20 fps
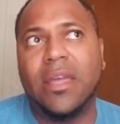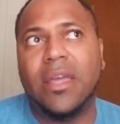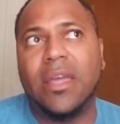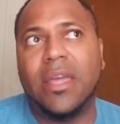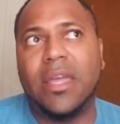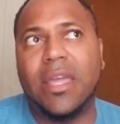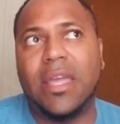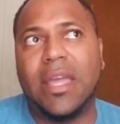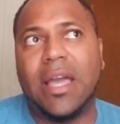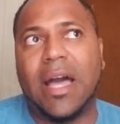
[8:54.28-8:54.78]

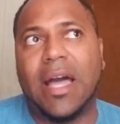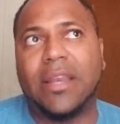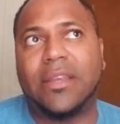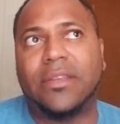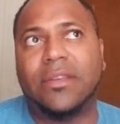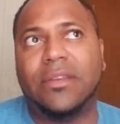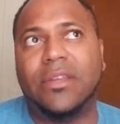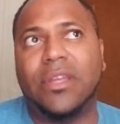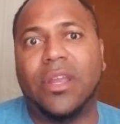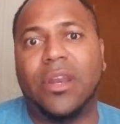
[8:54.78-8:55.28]
he
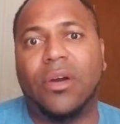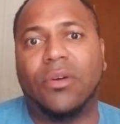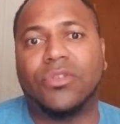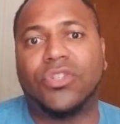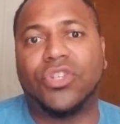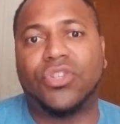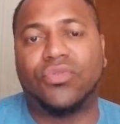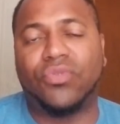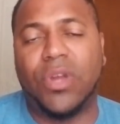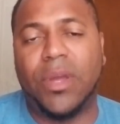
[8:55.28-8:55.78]
got, you know,
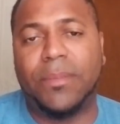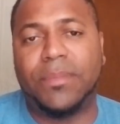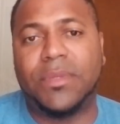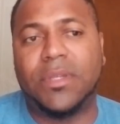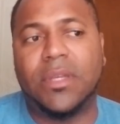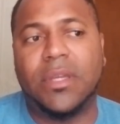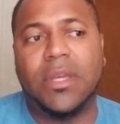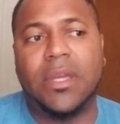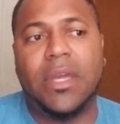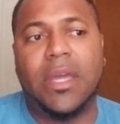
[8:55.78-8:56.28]

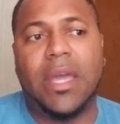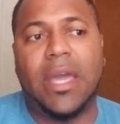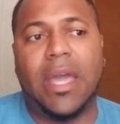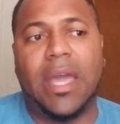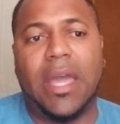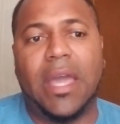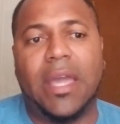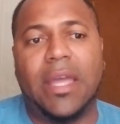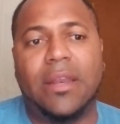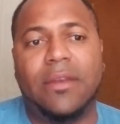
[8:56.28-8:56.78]
stripped
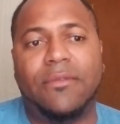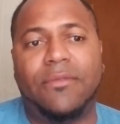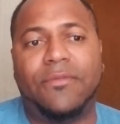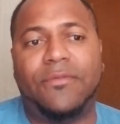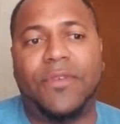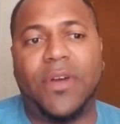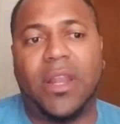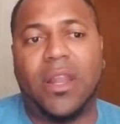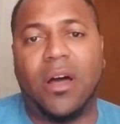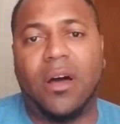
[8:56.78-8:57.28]
and
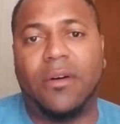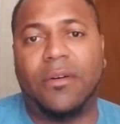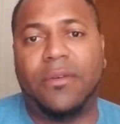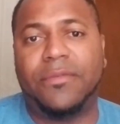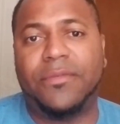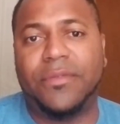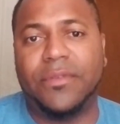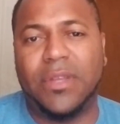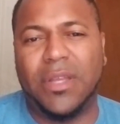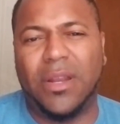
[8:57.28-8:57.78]
fell
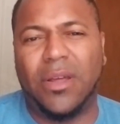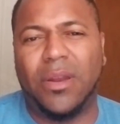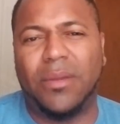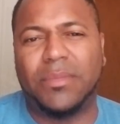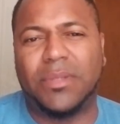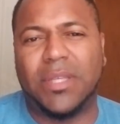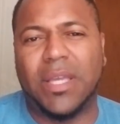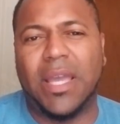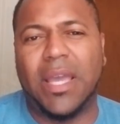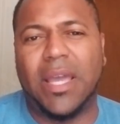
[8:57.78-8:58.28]
off, you know what I'm
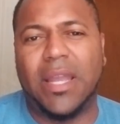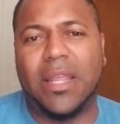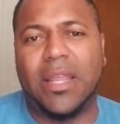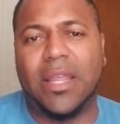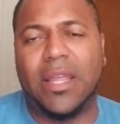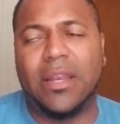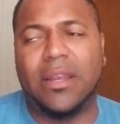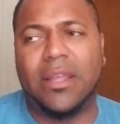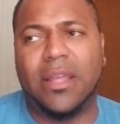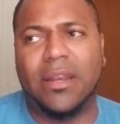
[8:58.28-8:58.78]
saying?
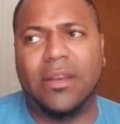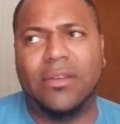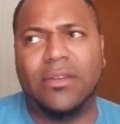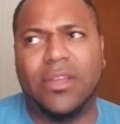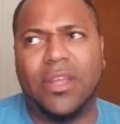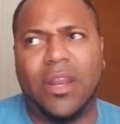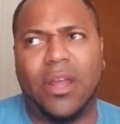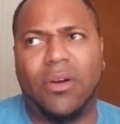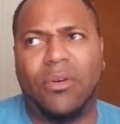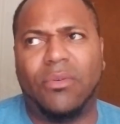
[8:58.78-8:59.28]
And
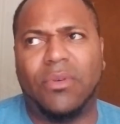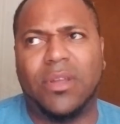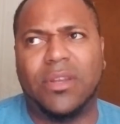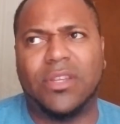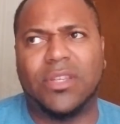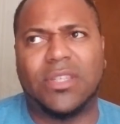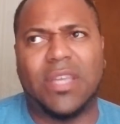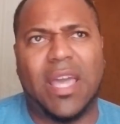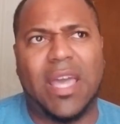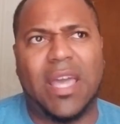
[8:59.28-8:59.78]
you know, and
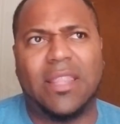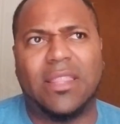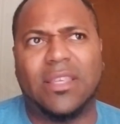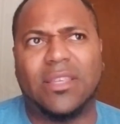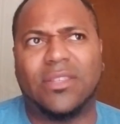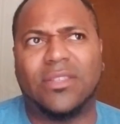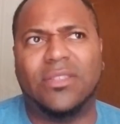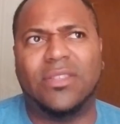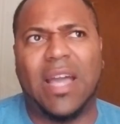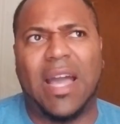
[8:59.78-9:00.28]
just had
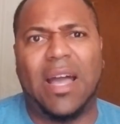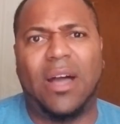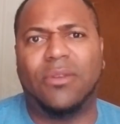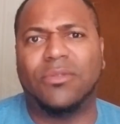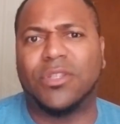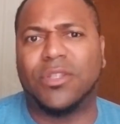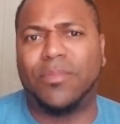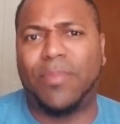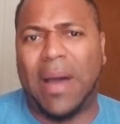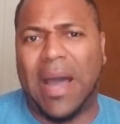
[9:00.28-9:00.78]
this down
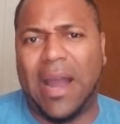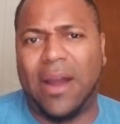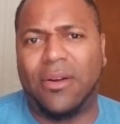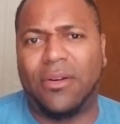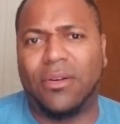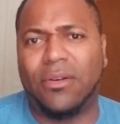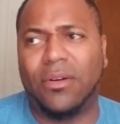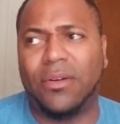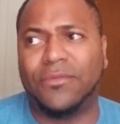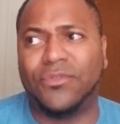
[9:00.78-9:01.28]

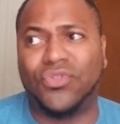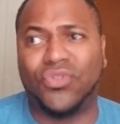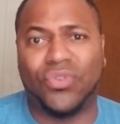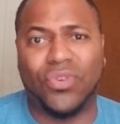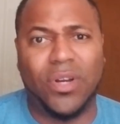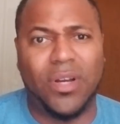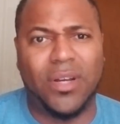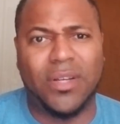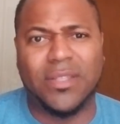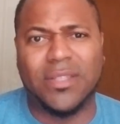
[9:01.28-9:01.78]
spiral of
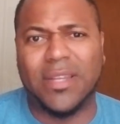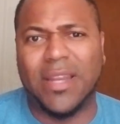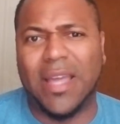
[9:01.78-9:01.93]
drugs and